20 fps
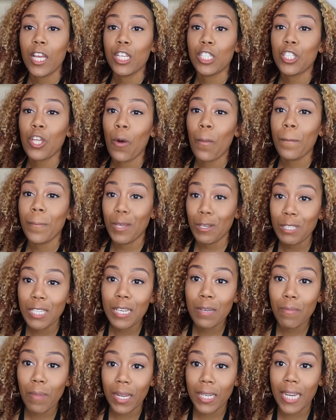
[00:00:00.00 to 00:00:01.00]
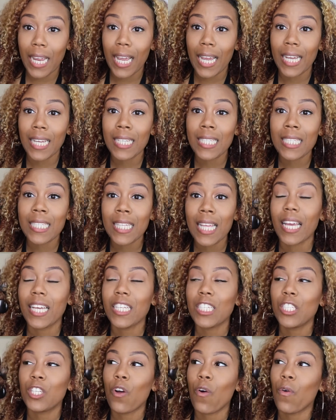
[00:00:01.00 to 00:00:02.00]
So Music Mondays
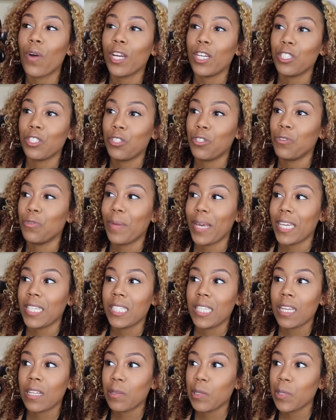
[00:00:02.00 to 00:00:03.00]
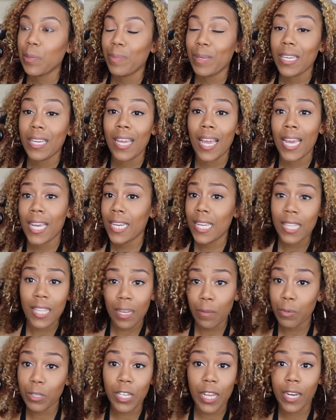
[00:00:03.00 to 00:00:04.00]
is going to basically be
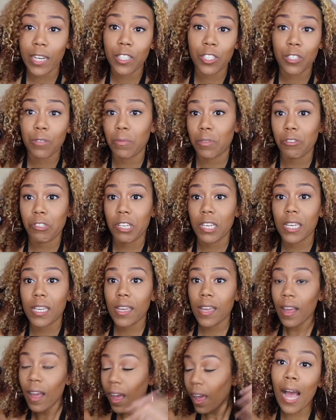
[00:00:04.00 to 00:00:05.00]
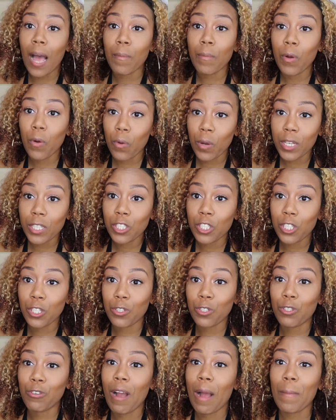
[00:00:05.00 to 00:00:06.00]
anything pertaining to music. I'm going
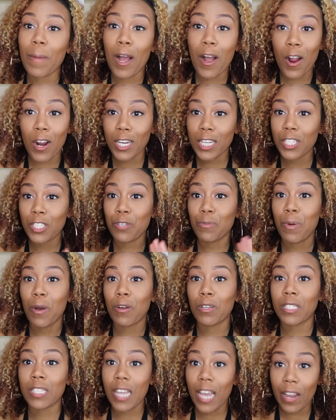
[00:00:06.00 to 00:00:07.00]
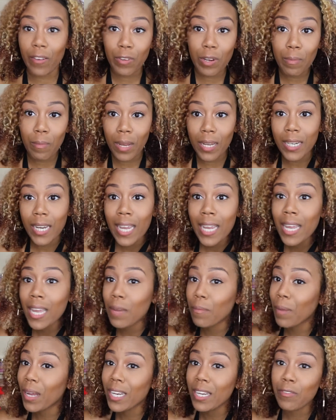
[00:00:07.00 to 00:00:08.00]
to try my hardest to post every Monday.
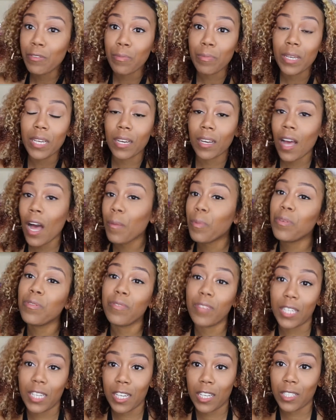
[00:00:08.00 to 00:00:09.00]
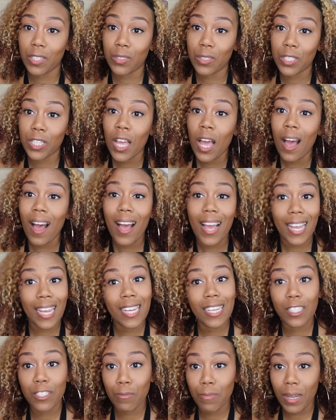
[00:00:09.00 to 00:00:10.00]
It might even be a couple videos
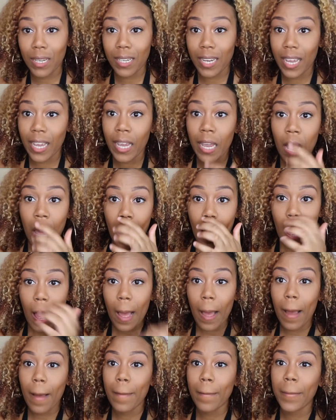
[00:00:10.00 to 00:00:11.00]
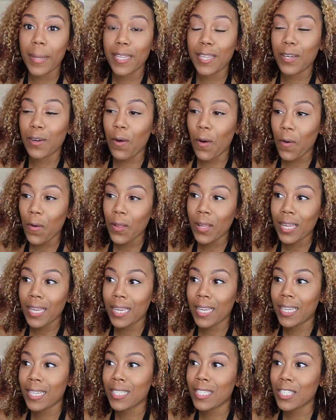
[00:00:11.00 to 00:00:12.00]
each Monday, um, but the goal
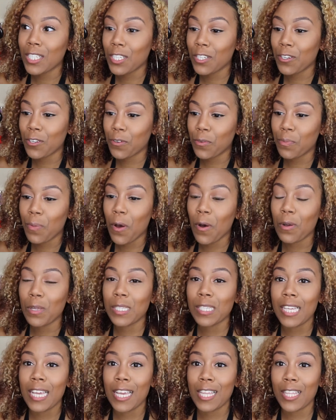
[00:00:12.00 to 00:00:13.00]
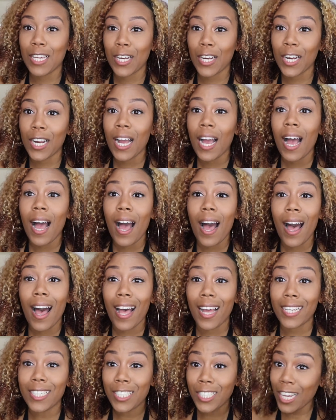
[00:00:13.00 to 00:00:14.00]
is to post either
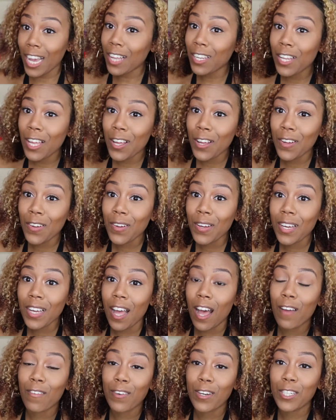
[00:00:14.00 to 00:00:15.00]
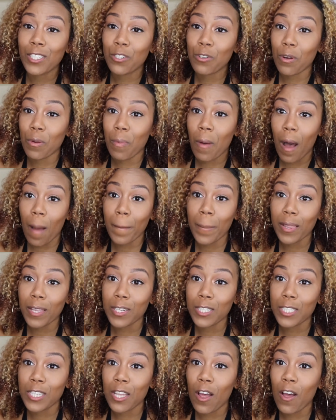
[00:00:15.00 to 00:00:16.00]
a cello cover to a
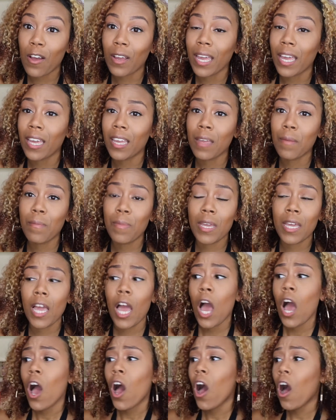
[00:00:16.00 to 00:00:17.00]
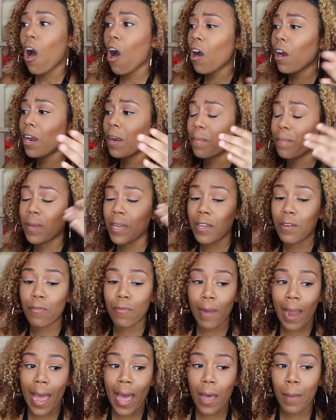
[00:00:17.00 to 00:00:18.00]
popular song. It can be R and B,
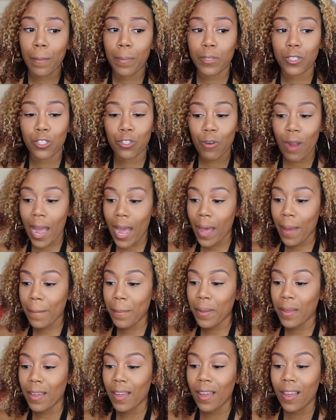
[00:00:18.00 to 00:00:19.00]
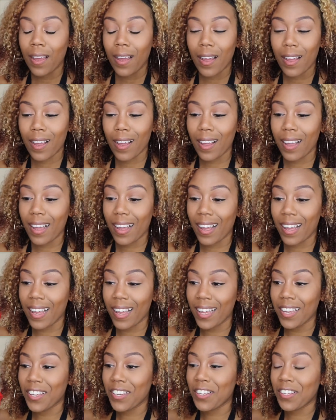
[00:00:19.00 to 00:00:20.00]
rap, trap,
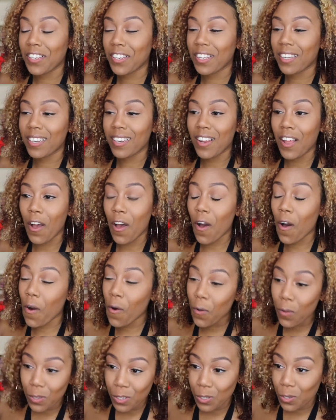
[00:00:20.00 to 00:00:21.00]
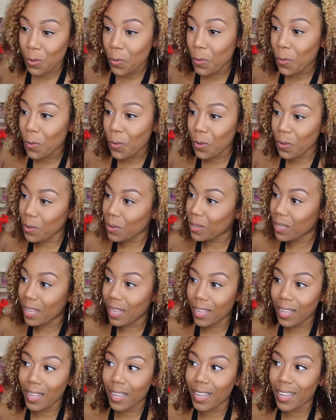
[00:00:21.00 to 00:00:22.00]
uh, old school,
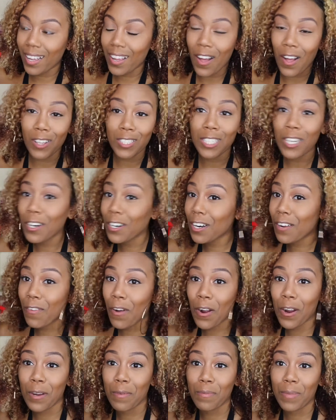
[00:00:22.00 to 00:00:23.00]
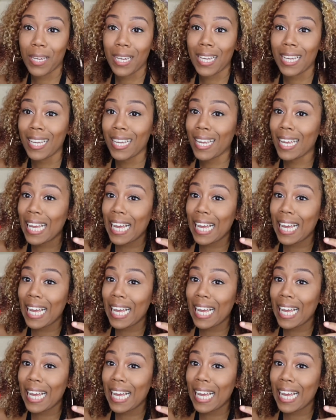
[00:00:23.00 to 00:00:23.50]
uh, alternative R and B.